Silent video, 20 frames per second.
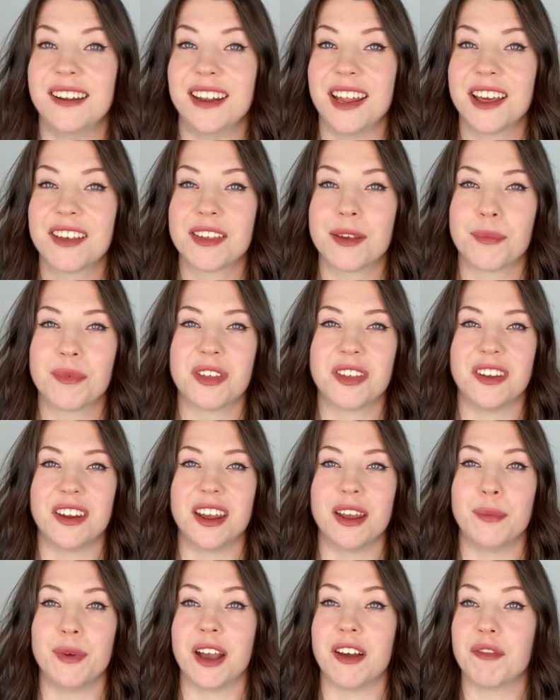Next up
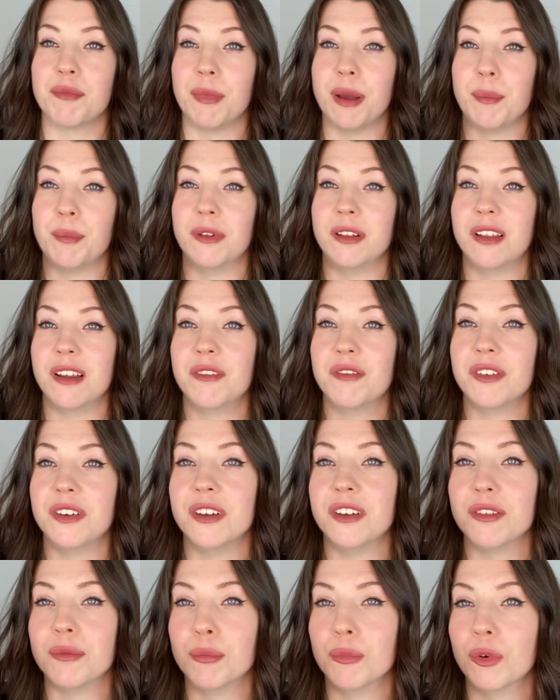today we have my
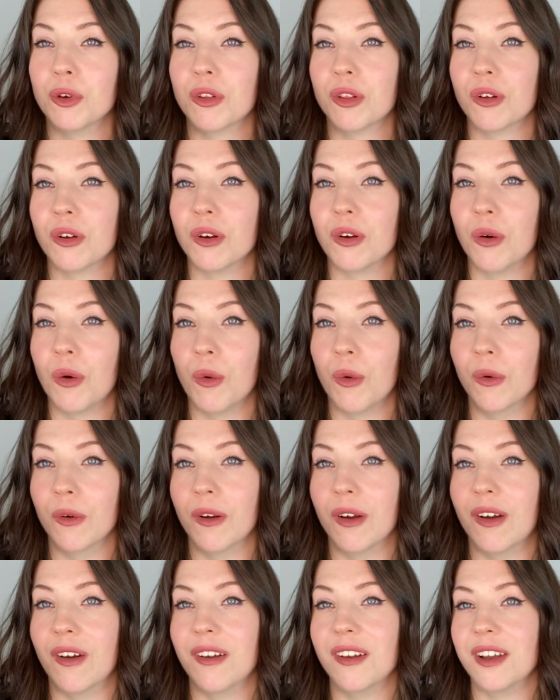beloved Mugler
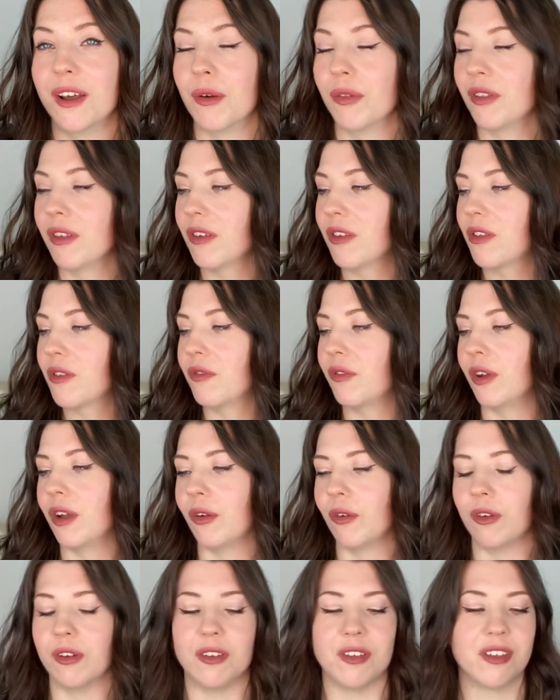Aura. Now this
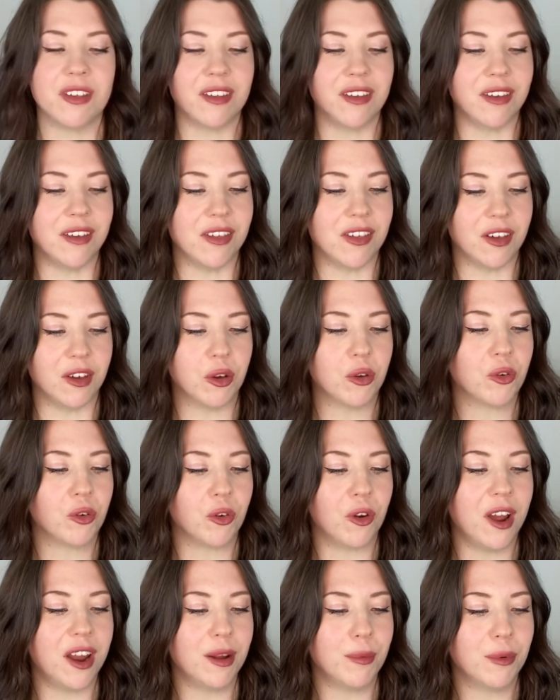fragrance is
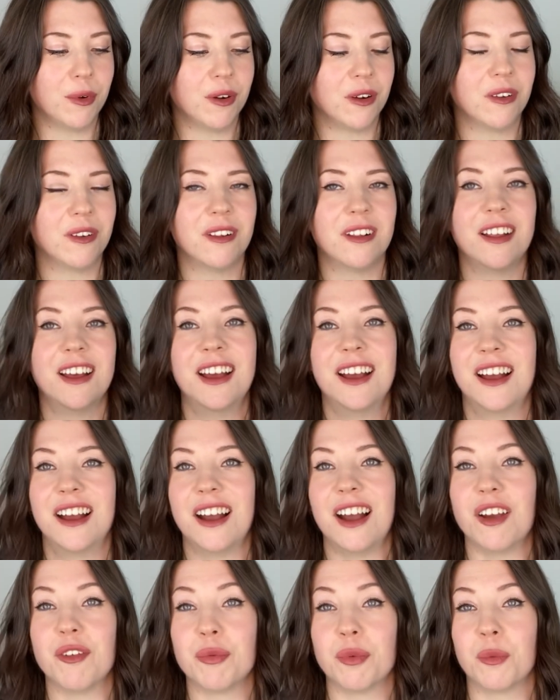incredible.
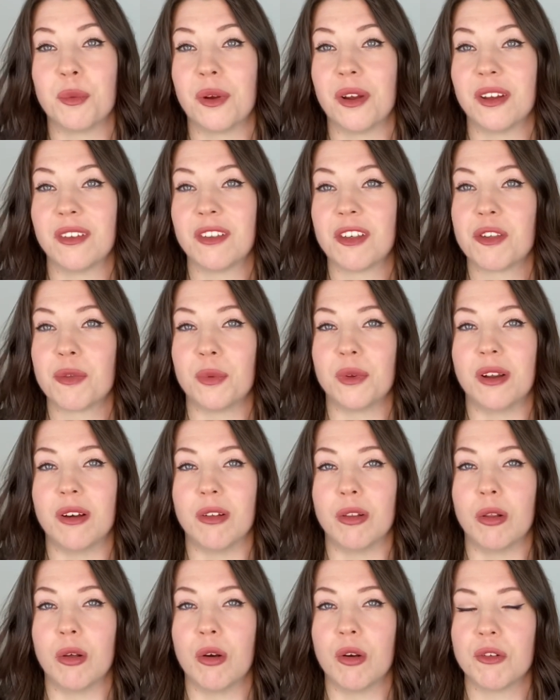I've been wearing this one a
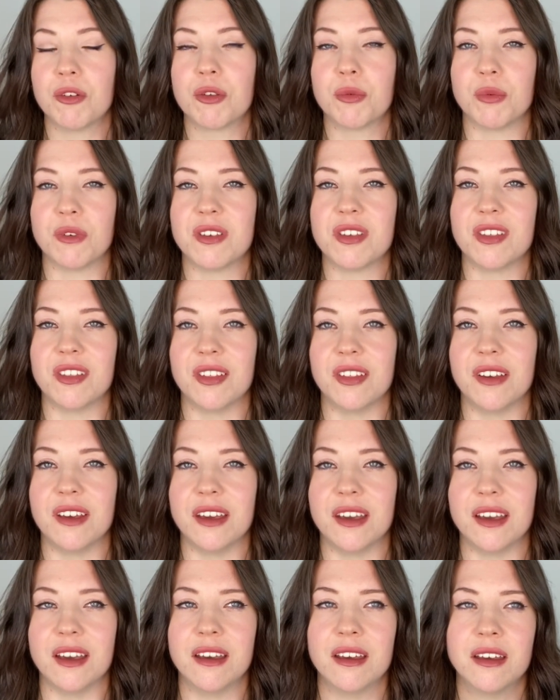lot
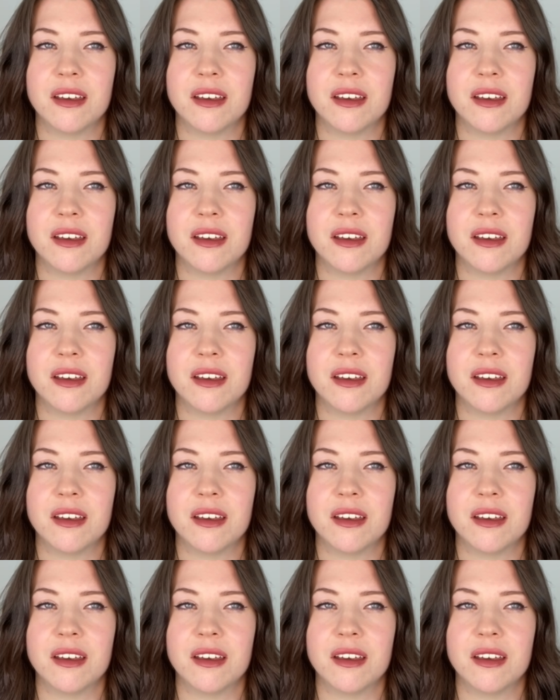recently